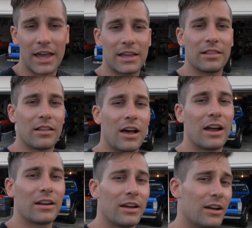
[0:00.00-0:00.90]
a
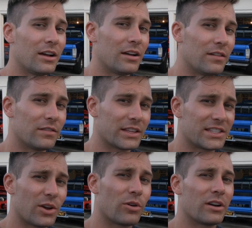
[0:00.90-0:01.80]
lot of, let's
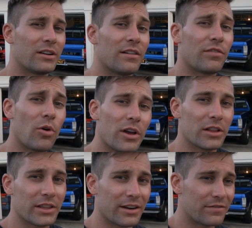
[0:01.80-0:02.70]
say, or enough oil
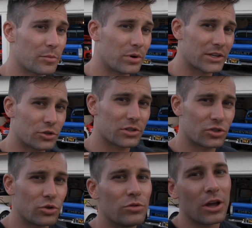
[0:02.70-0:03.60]
in there. If the pressure is
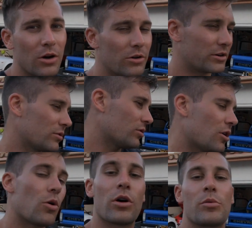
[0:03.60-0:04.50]
too low or your
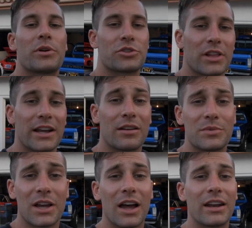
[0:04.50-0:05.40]
low oil pressure light
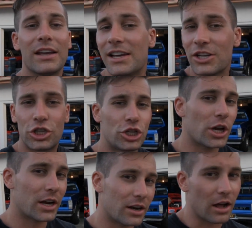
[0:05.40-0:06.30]
comes on,
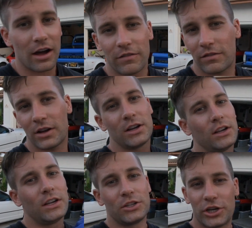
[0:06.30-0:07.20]
shut it off.
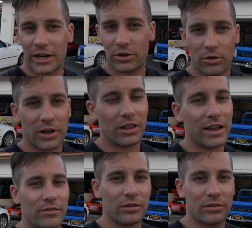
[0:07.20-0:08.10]
Check your oil
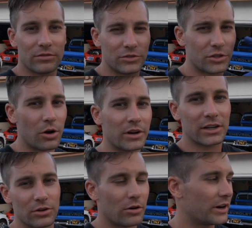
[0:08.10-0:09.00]
level, don't
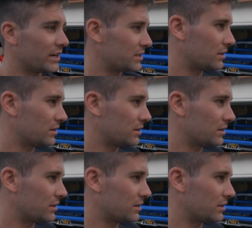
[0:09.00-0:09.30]
ignore it.